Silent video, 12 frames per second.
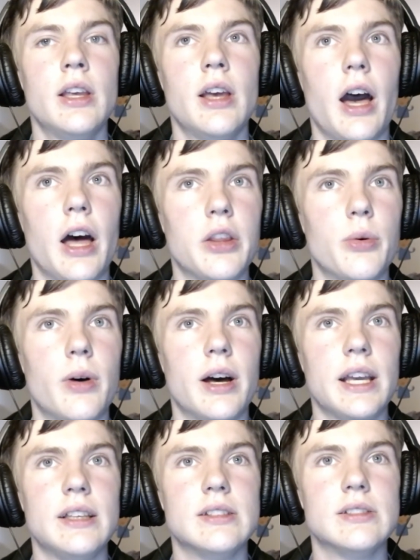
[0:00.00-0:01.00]

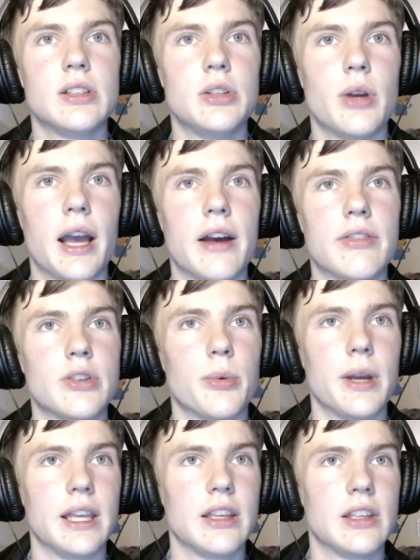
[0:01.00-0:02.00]
Otherwise, you have to
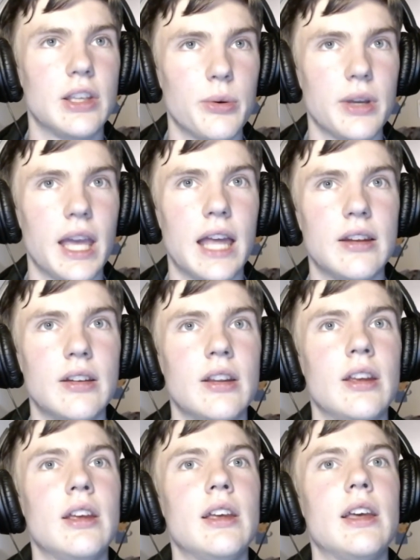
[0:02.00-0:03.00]
wait in queue again
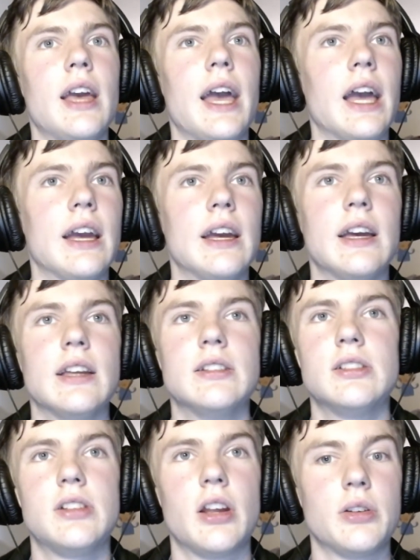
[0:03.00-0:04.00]

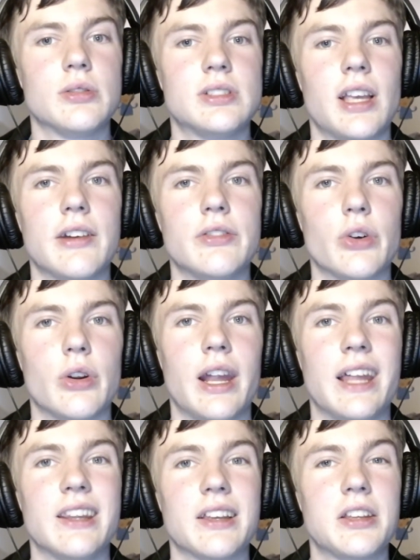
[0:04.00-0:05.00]
to turn your server on,
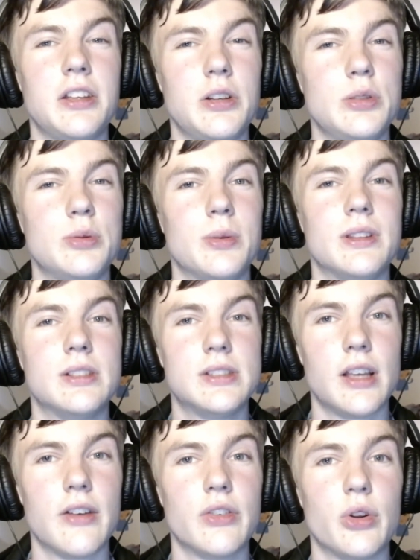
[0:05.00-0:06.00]
and the queues with
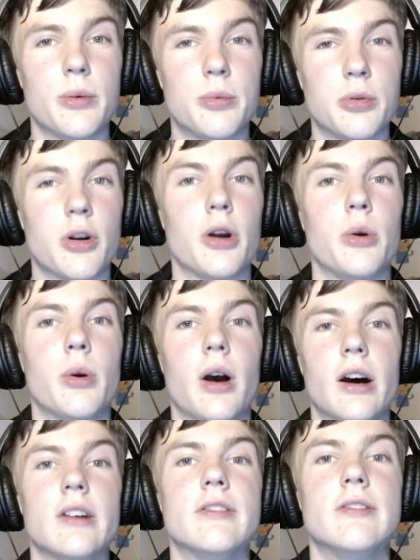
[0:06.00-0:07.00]
server.pro
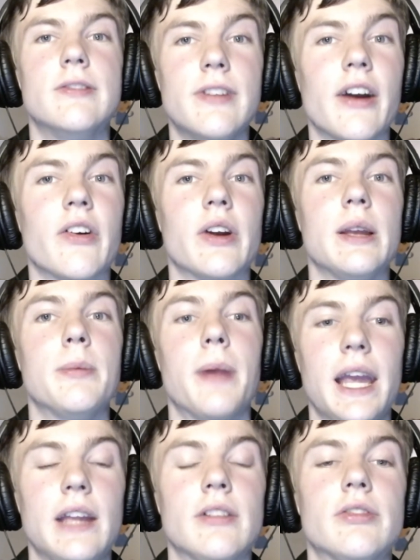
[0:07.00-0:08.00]
are very
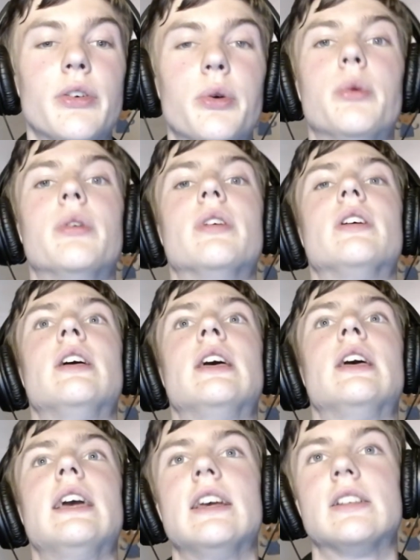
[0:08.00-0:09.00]
painful.
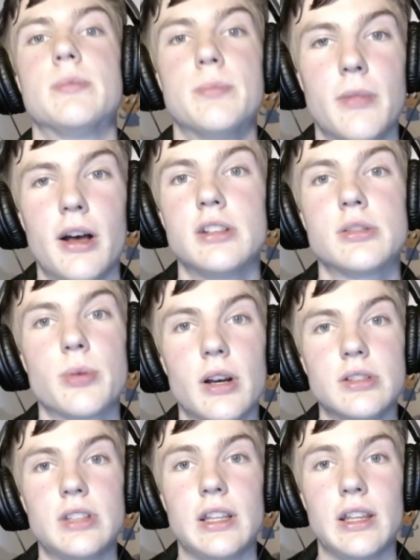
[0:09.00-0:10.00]
It is much
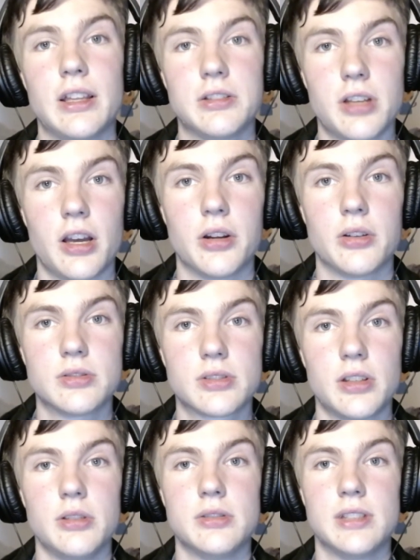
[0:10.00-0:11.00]
worse than the Aternos
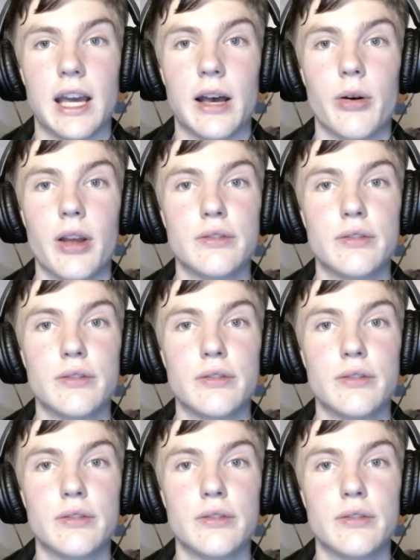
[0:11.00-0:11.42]
queues now.